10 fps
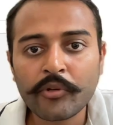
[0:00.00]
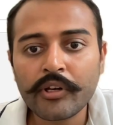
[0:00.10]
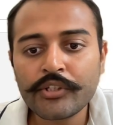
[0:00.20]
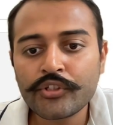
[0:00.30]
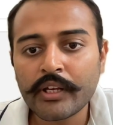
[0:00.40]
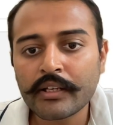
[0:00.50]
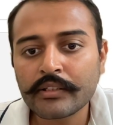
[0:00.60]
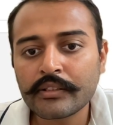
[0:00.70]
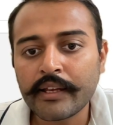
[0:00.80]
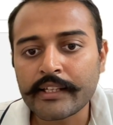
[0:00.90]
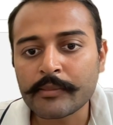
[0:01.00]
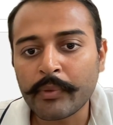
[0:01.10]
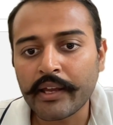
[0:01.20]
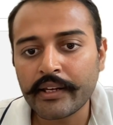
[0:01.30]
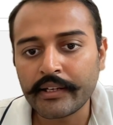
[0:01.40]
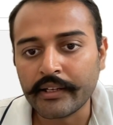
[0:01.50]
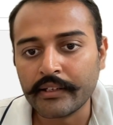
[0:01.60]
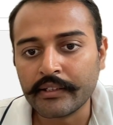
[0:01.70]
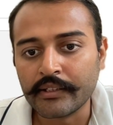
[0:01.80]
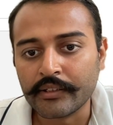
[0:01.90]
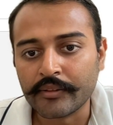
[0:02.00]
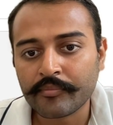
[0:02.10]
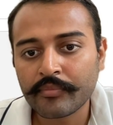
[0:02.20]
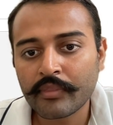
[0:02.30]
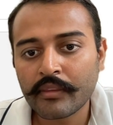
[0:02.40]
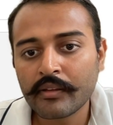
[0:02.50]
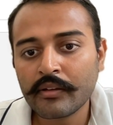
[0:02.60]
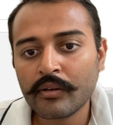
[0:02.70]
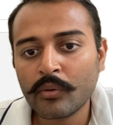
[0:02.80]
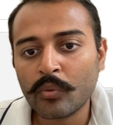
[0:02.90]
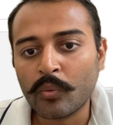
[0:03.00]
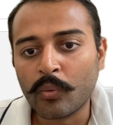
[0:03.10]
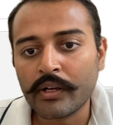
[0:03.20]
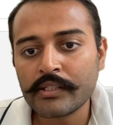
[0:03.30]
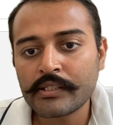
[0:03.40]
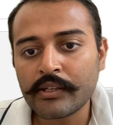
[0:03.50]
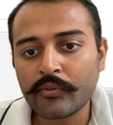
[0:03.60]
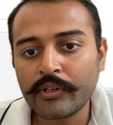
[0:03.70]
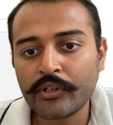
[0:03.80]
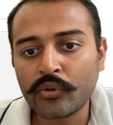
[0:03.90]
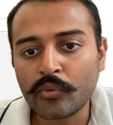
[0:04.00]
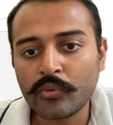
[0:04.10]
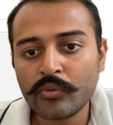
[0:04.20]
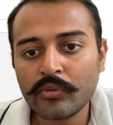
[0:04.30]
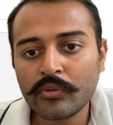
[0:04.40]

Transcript: gonna check the expiry date here. 172